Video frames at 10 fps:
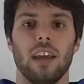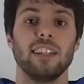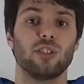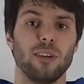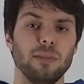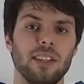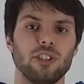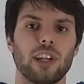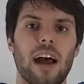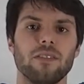In terms of the
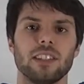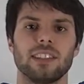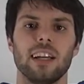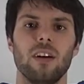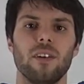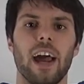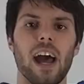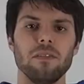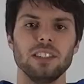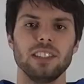shaft itself, I
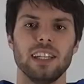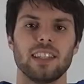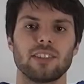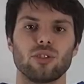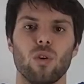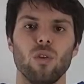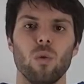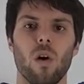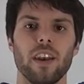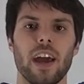have to say that the
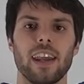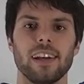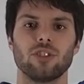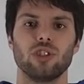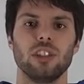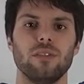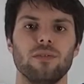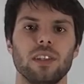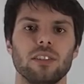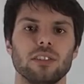TotalOne NXG
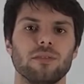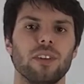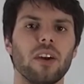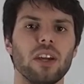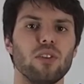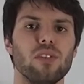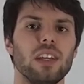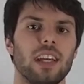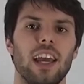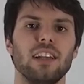feels very
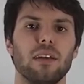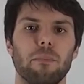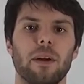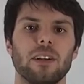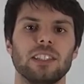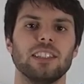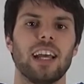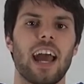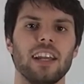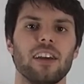unique in comparison
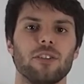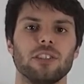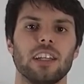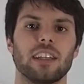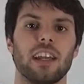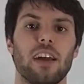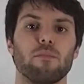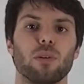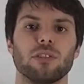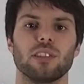to any other stick that I've
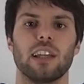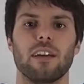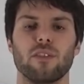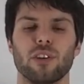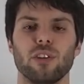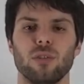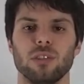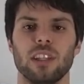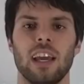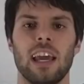personally ever used.